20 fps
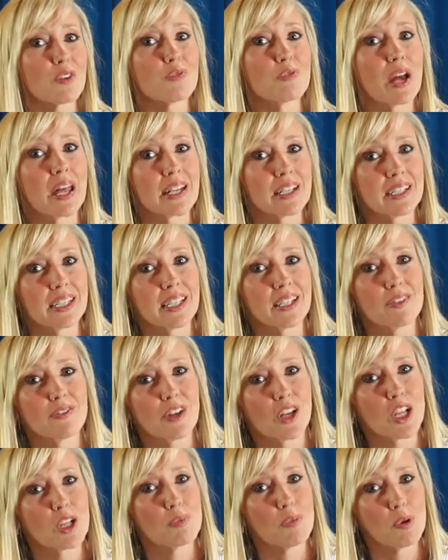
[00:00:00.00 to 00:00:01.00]
a readily
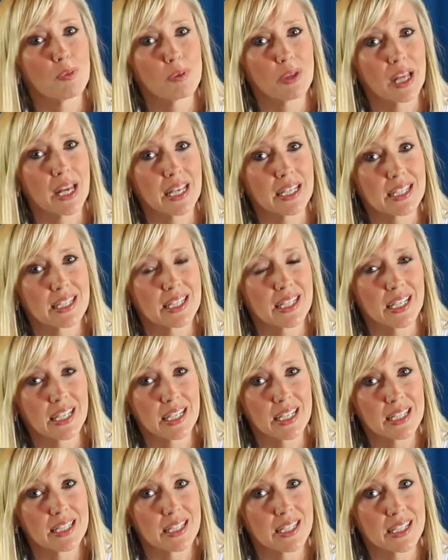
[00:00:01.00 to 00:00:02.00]
available place to
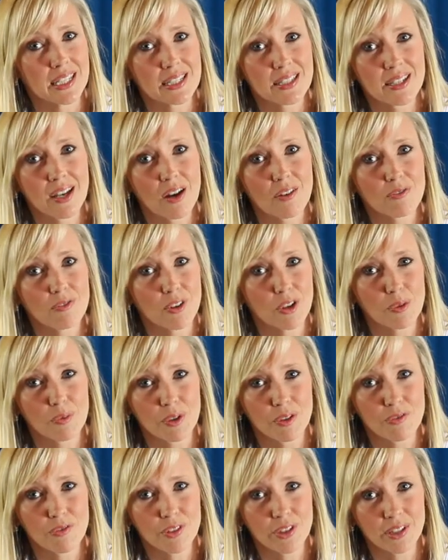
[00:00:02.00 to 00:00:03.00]
ease the discomfort
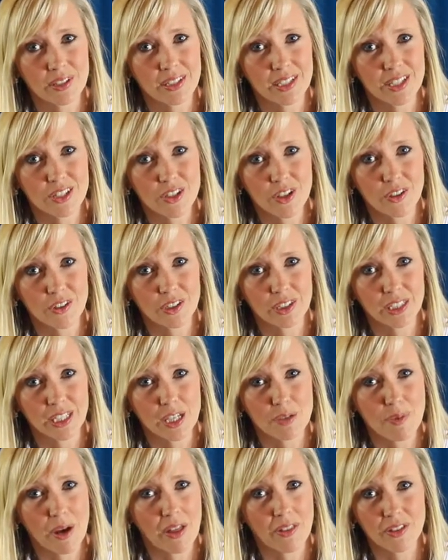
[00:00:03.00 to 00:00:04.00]
we feel
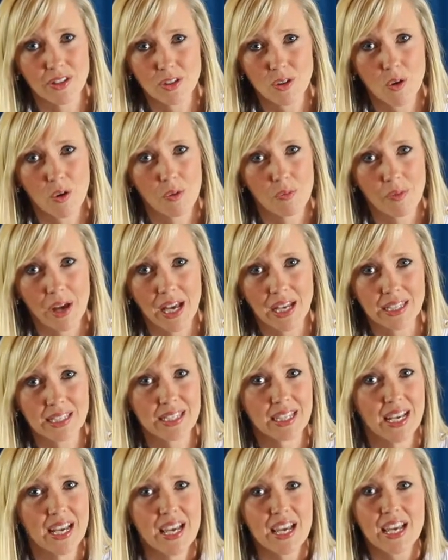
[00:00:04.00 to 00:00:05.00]
internally about this whole mess.